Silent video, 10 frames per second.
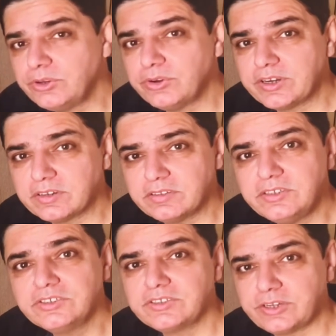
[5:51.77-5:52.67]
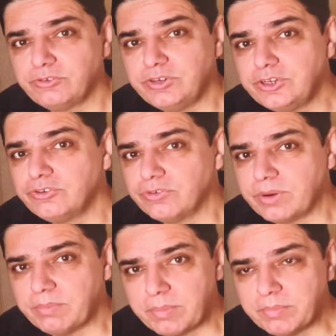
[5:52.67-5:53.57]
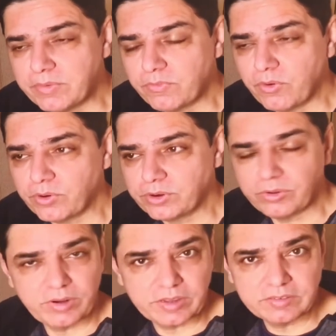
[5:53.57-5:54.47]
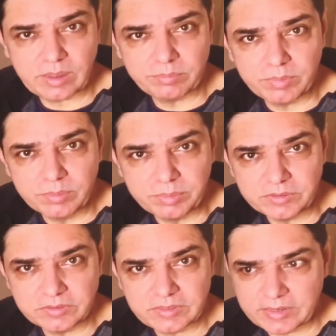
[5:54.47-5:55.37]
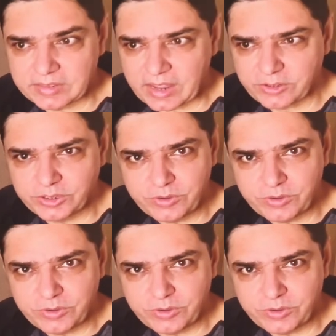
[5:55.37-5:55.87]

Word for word: neonatal seizures that you need to remember for your exam purposes and that